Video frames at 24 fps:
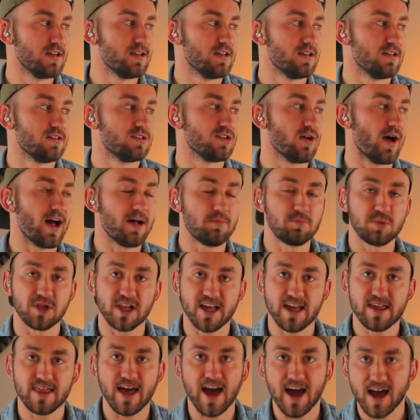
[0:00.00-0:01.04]
So I'll play
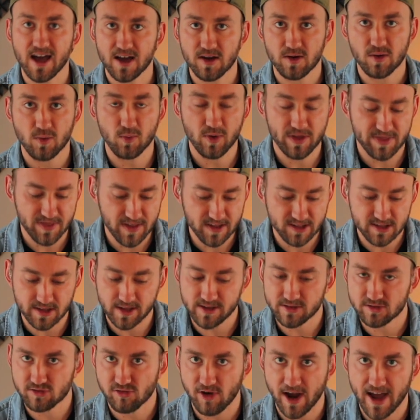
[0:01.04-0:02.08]
that with this little
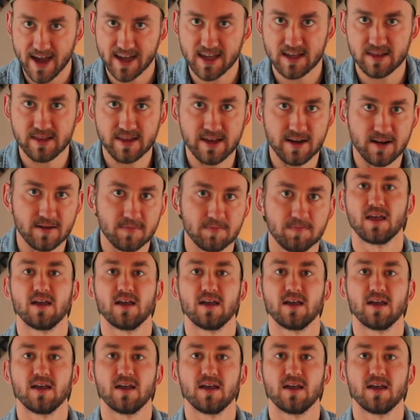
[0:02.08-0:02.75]
drag in there.